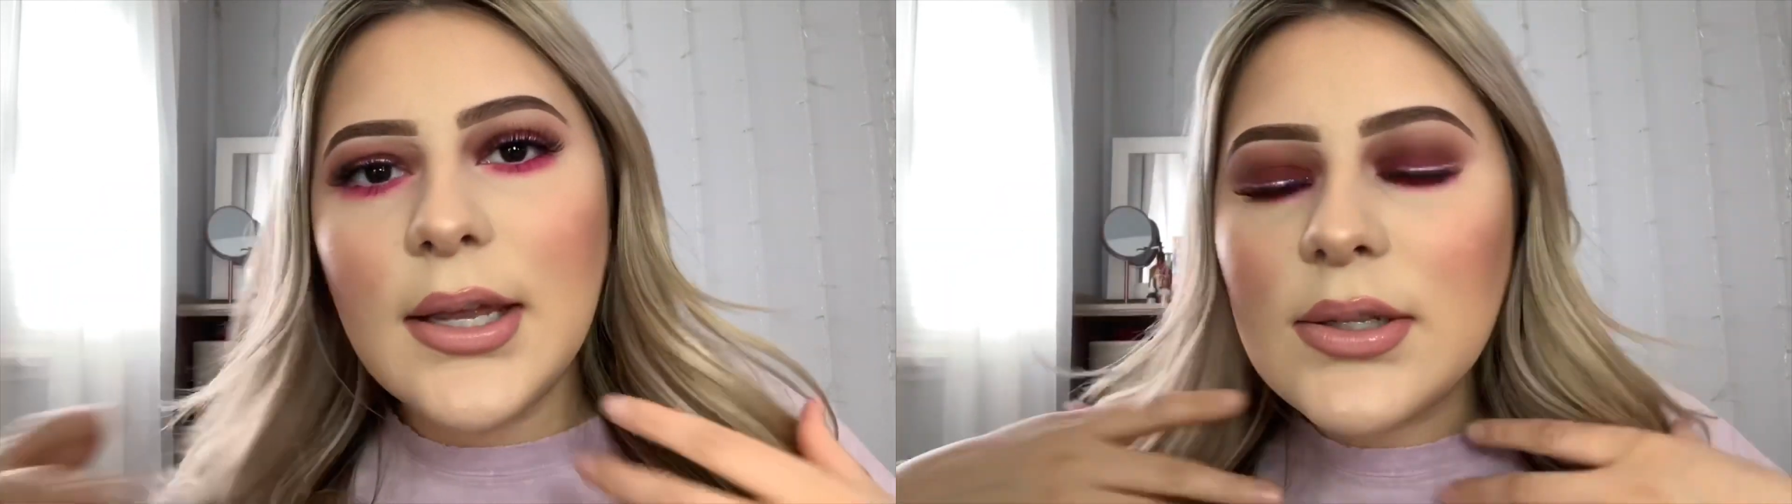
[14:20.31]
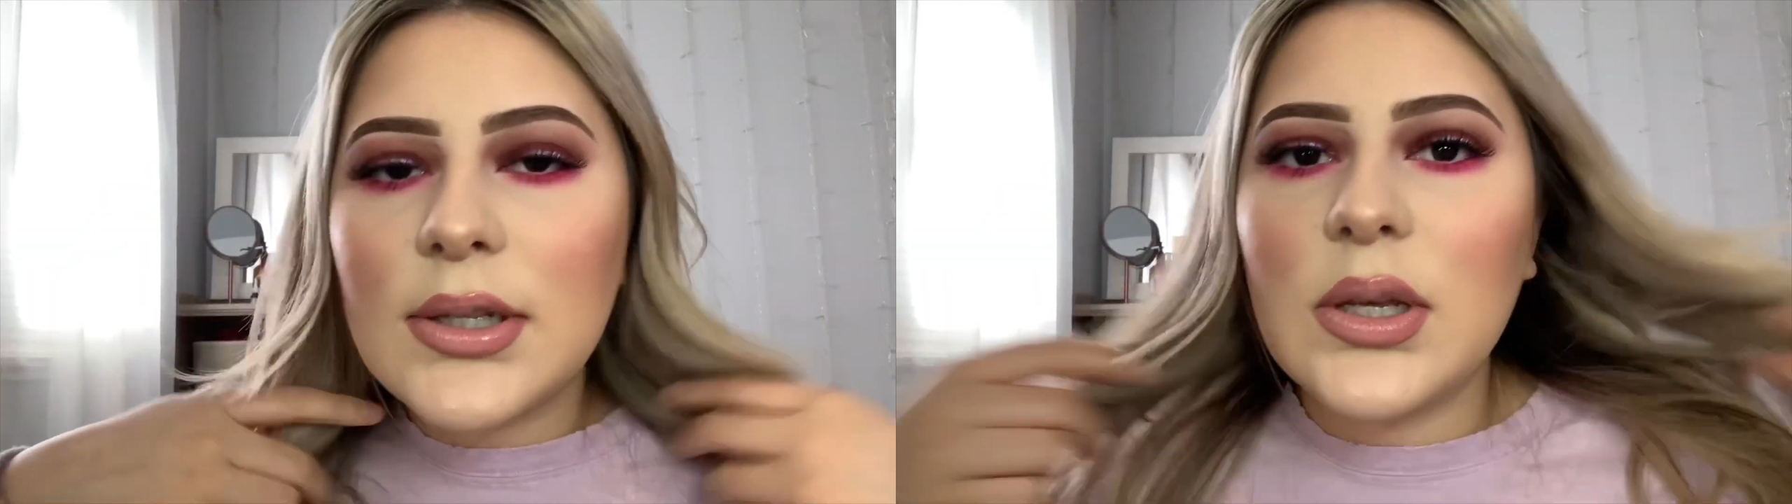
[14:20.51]

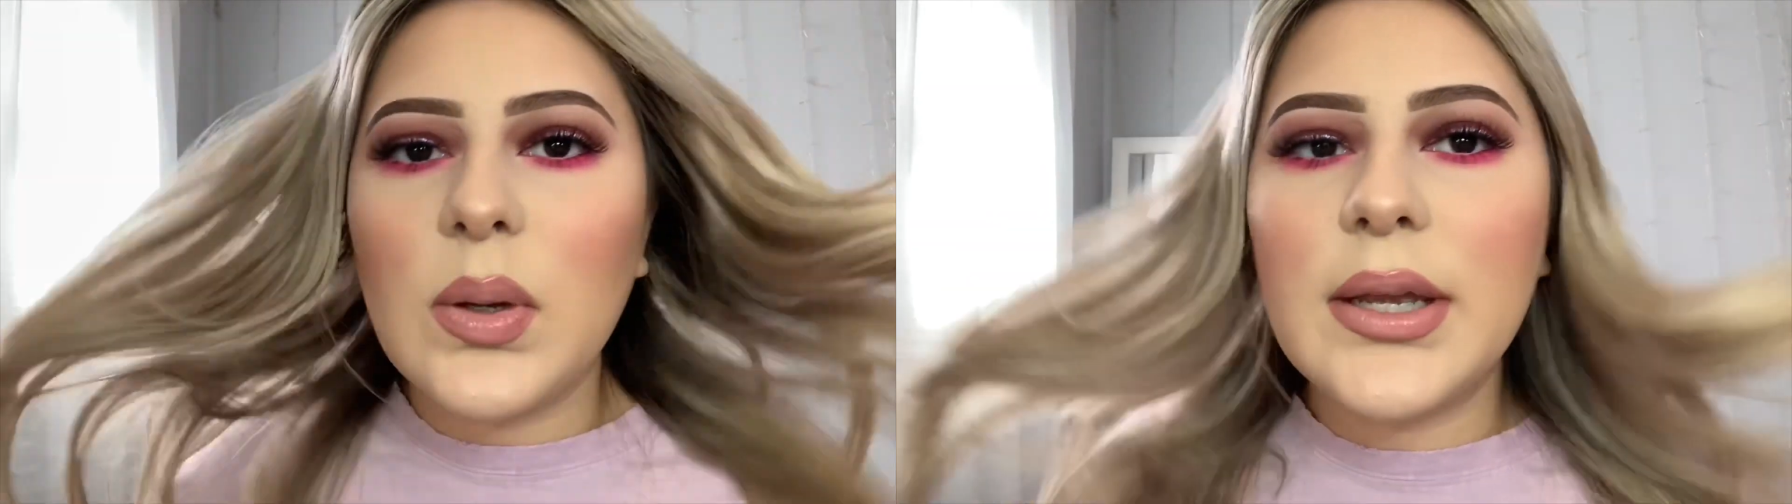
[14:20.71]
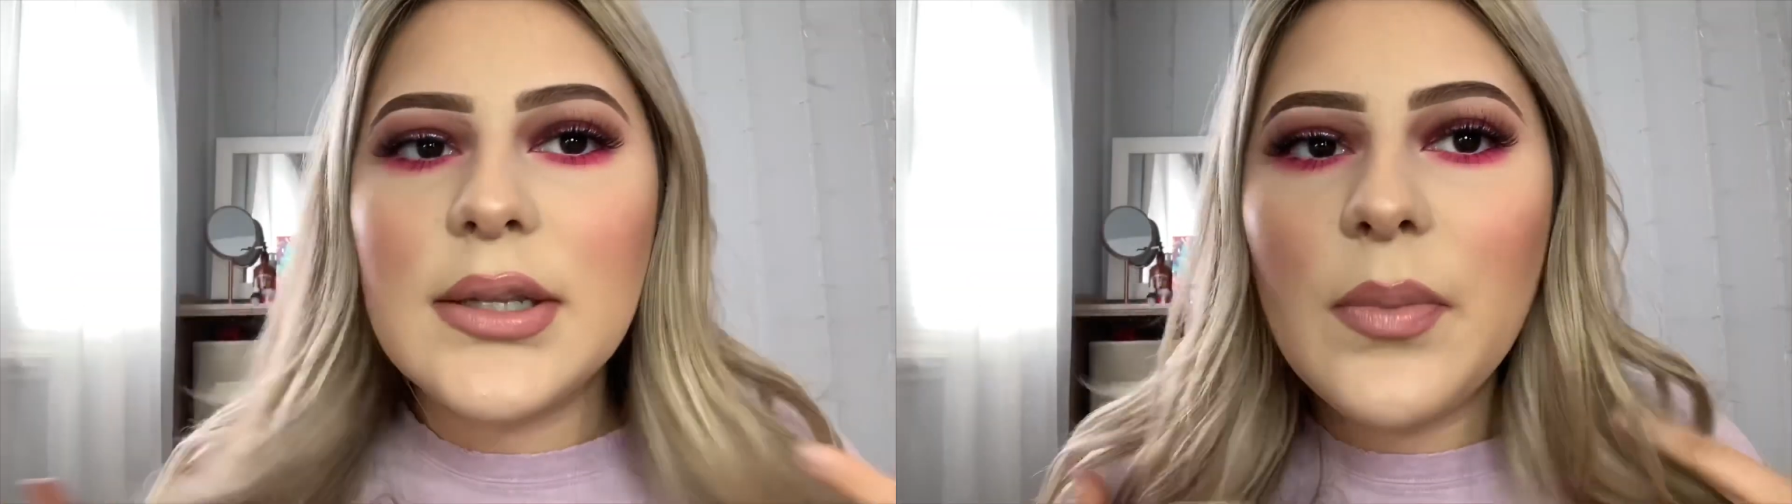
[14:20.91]
and see you
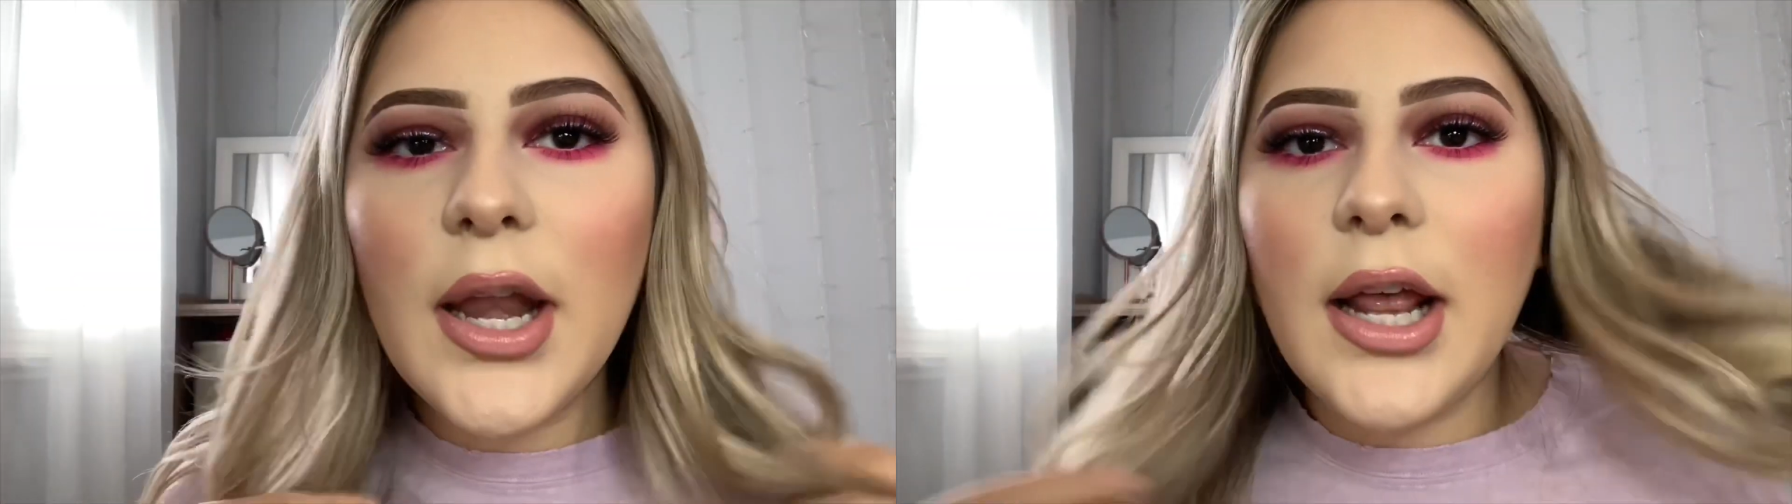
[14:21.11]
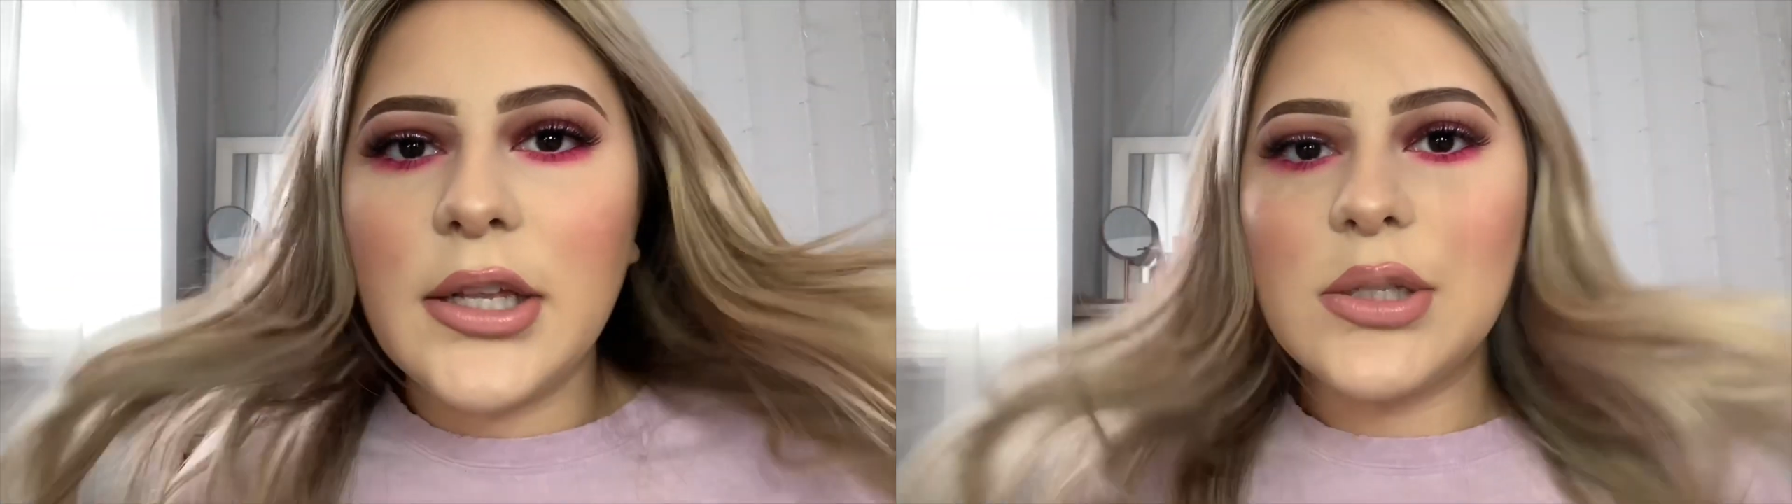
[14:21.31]
guys in my
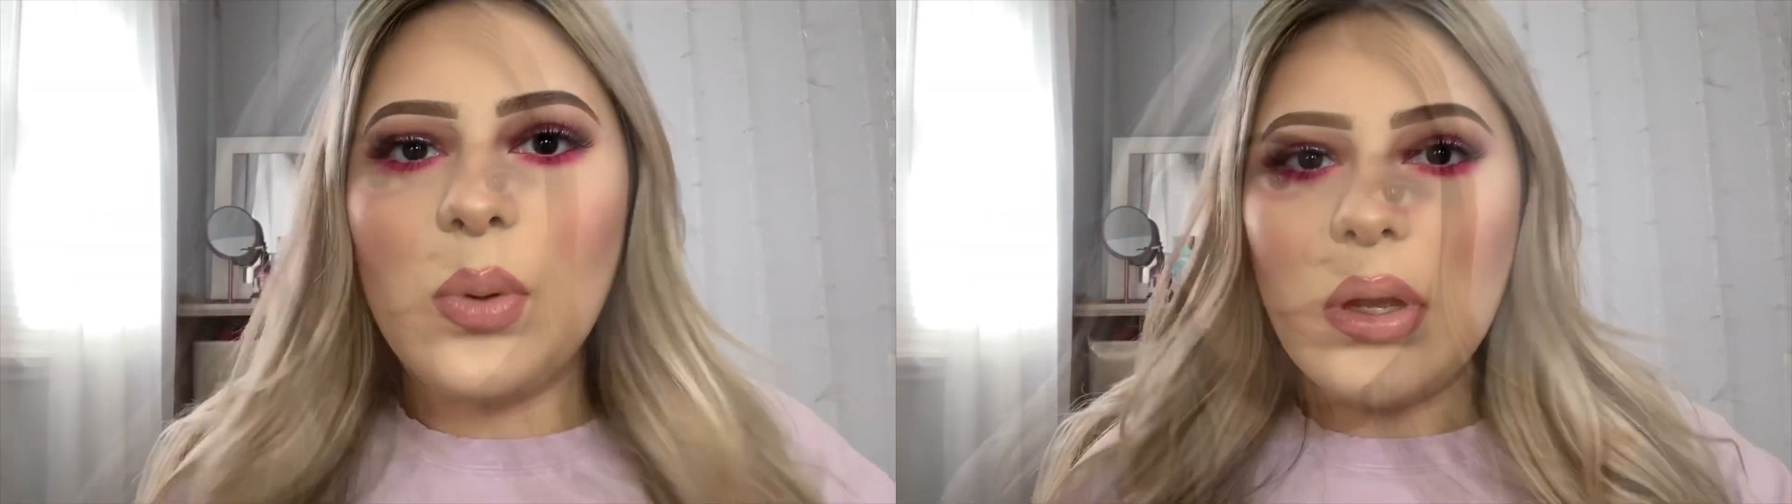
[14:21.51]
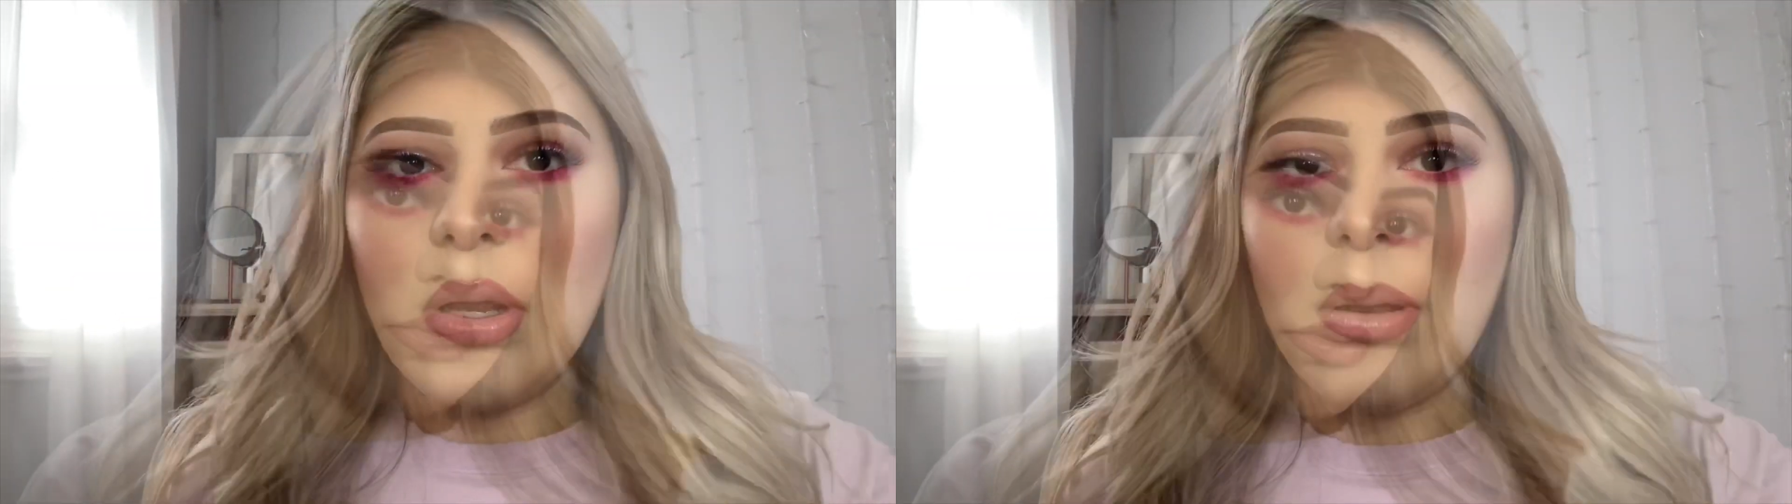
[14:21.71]
next
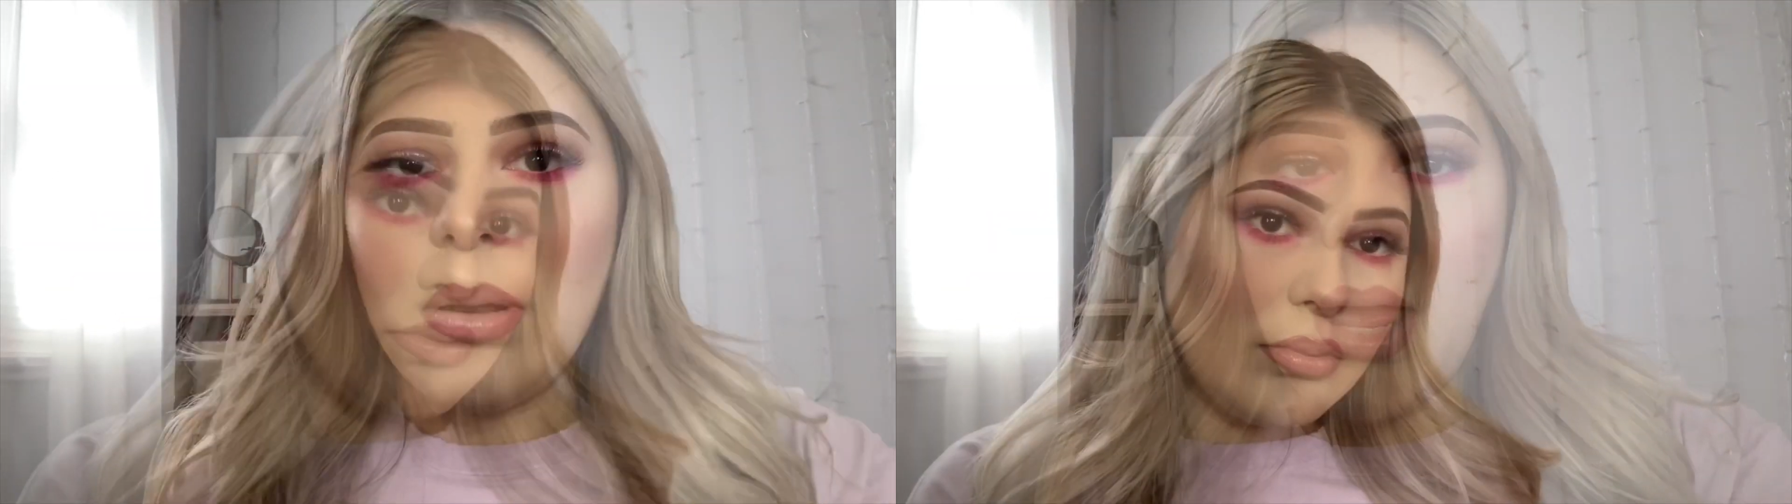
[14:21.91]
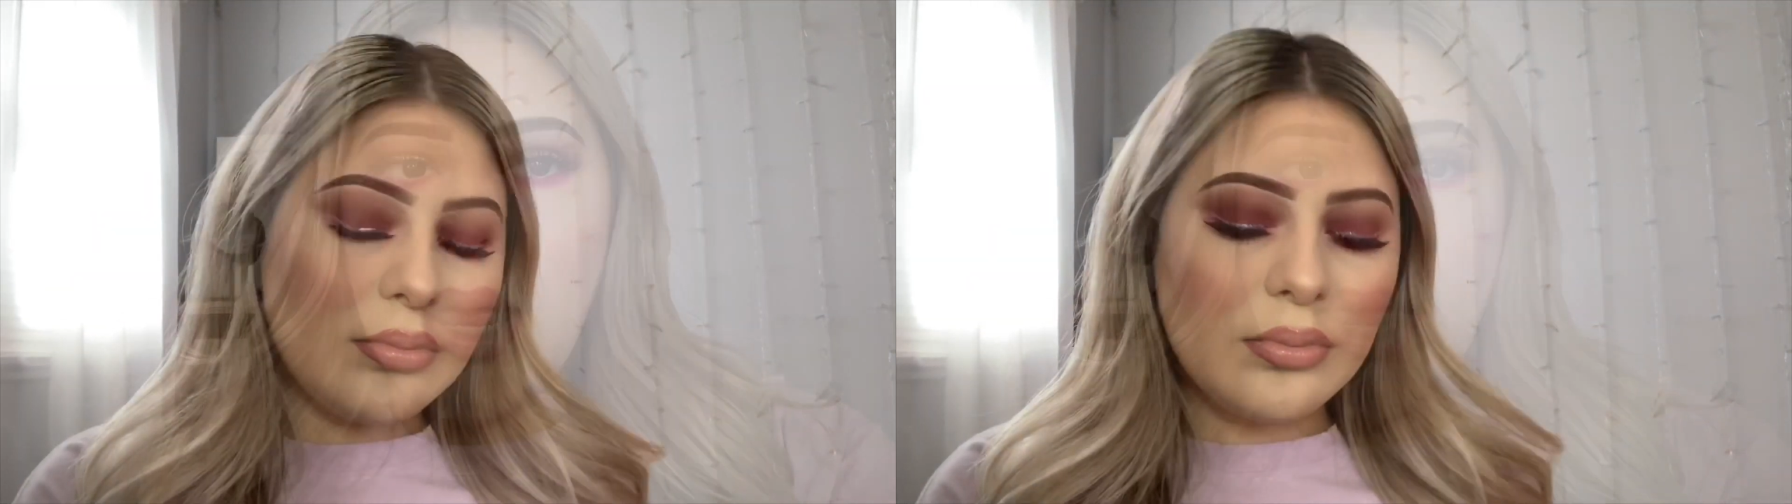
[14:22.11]
one.
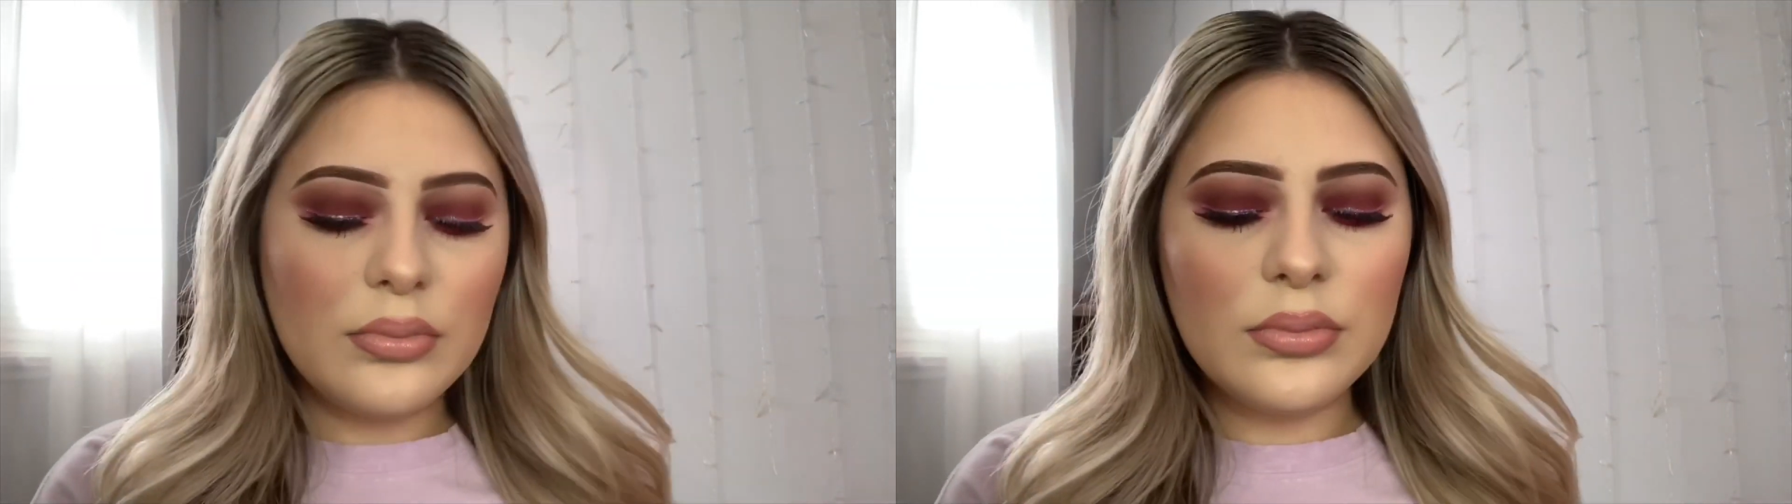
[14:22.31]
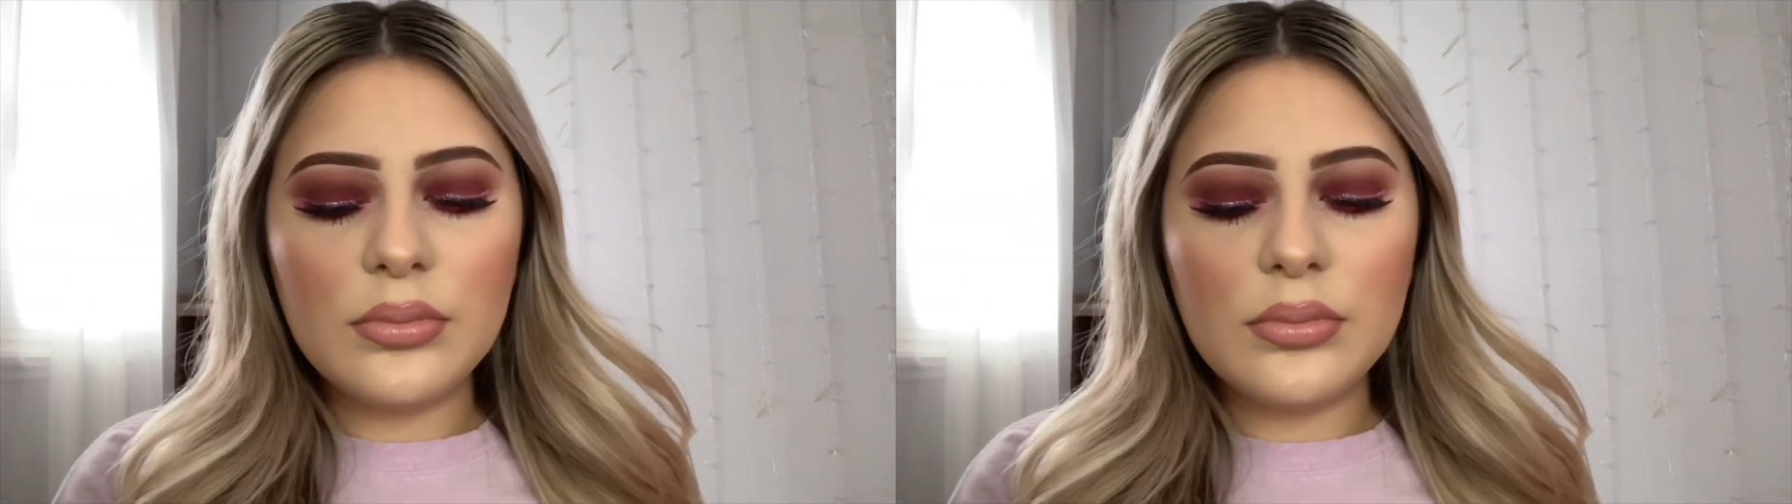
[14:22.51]
Bye.